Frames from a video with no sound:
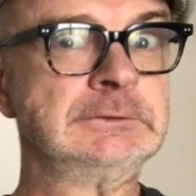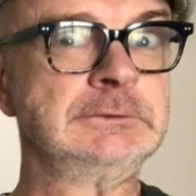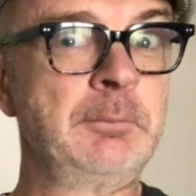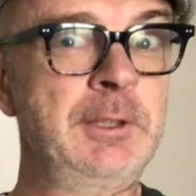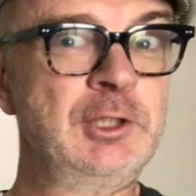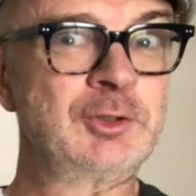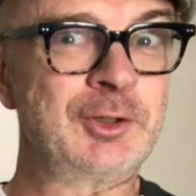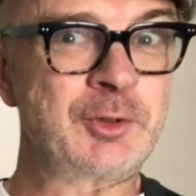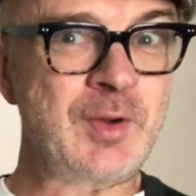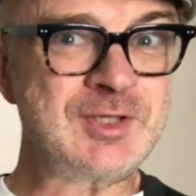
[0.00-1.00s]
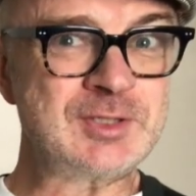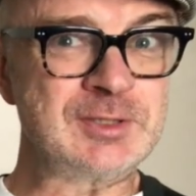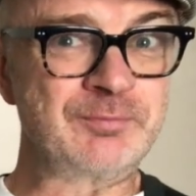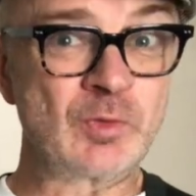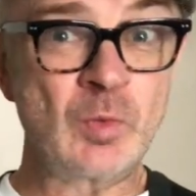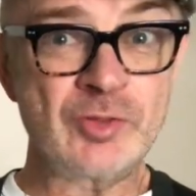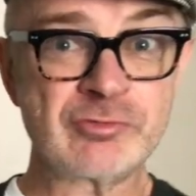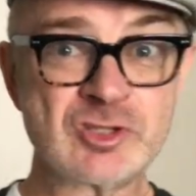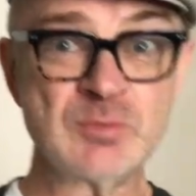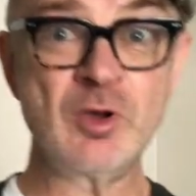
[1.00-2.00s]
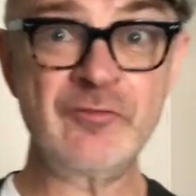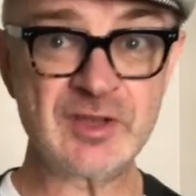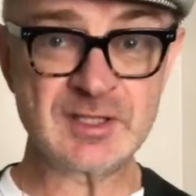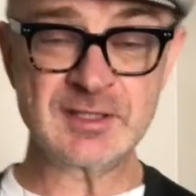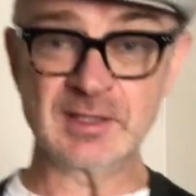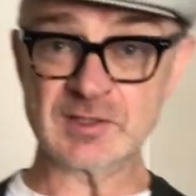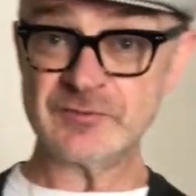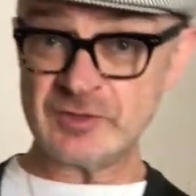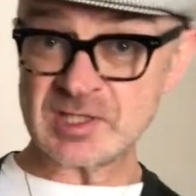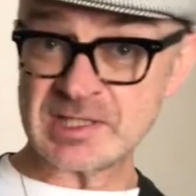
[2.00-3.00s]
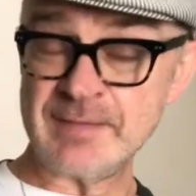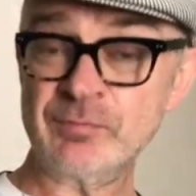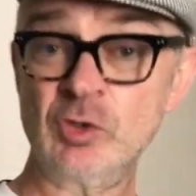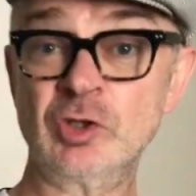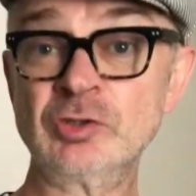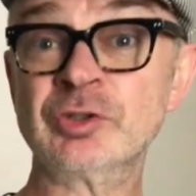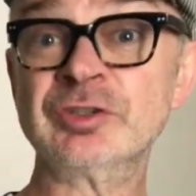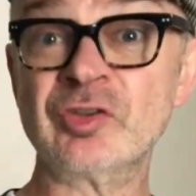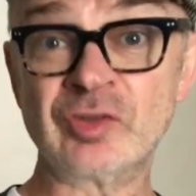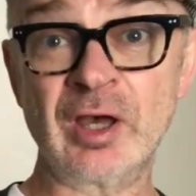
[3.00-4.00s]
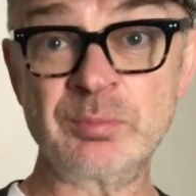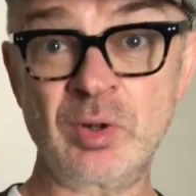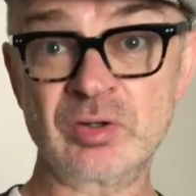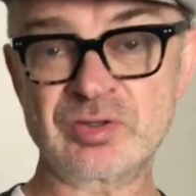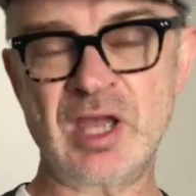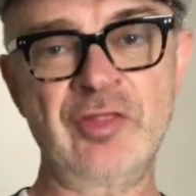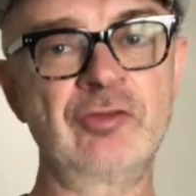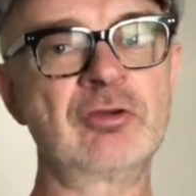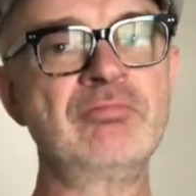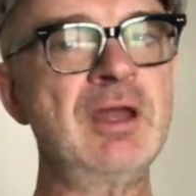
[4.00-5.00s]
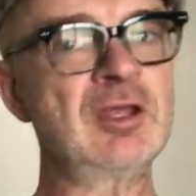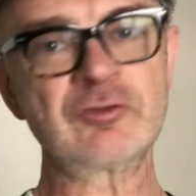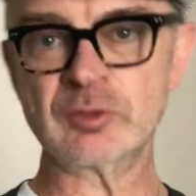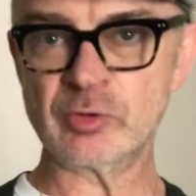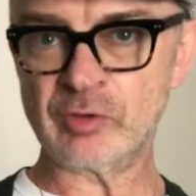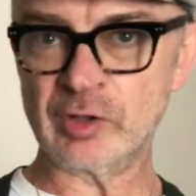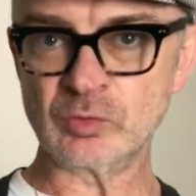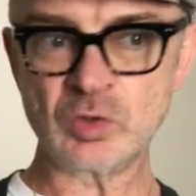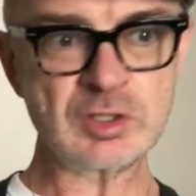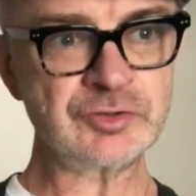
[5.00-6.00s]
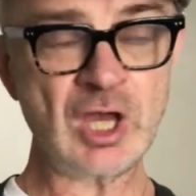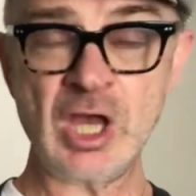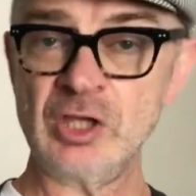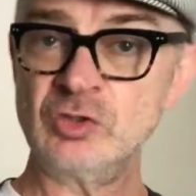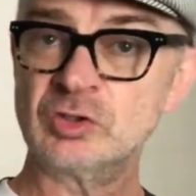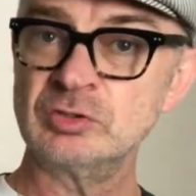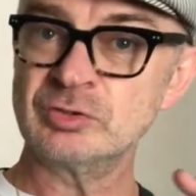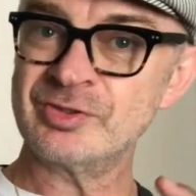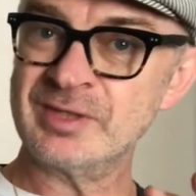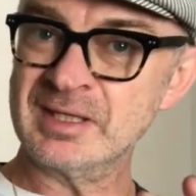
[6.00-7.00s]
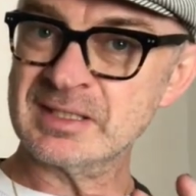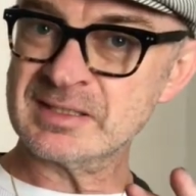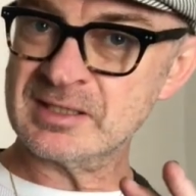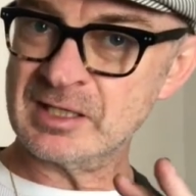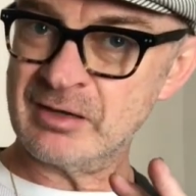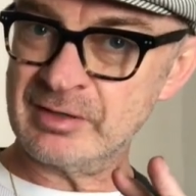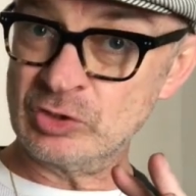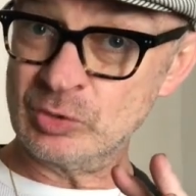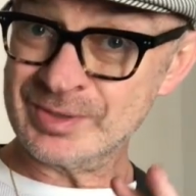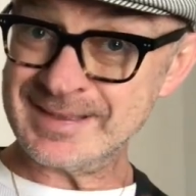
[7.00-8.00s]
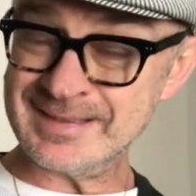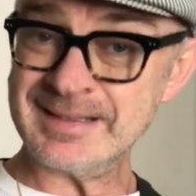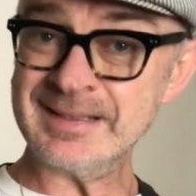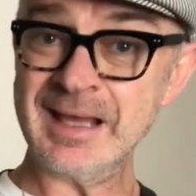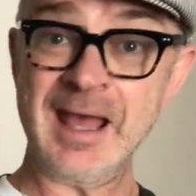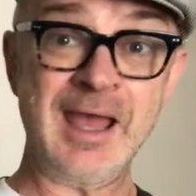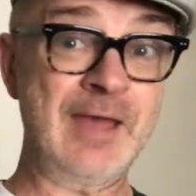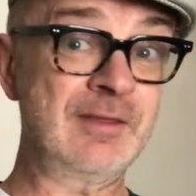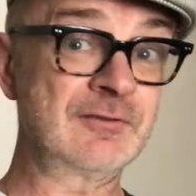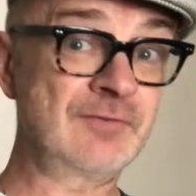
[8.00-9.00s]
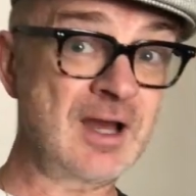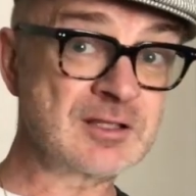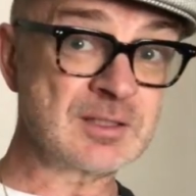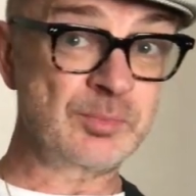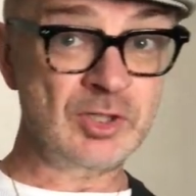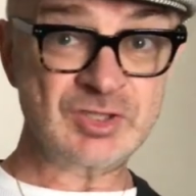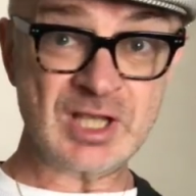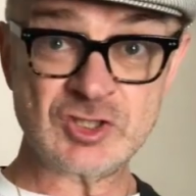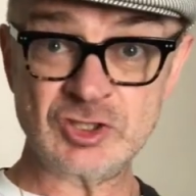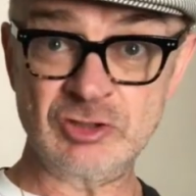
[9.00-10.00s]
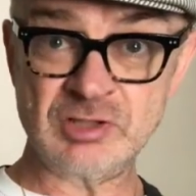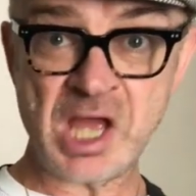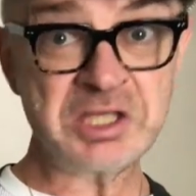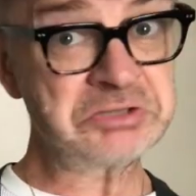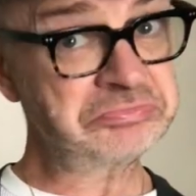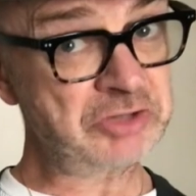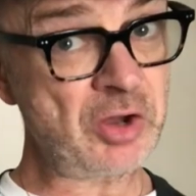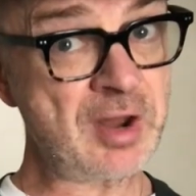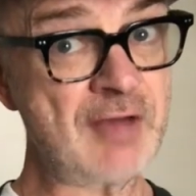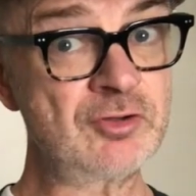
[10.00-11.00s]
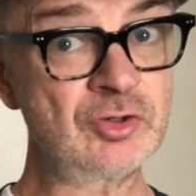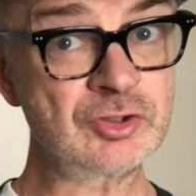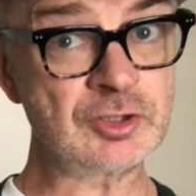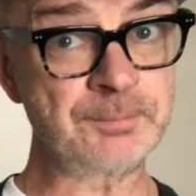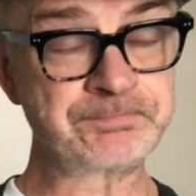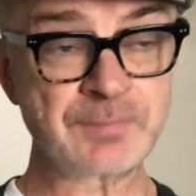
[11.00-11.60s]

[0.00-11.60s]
$1,000,000 question. Well, there are some obvious things. Firstly, you can look at design blogs, and there are many of them around the world. You can look at things that are in your city and then find some projects that you like and go and have a look at them.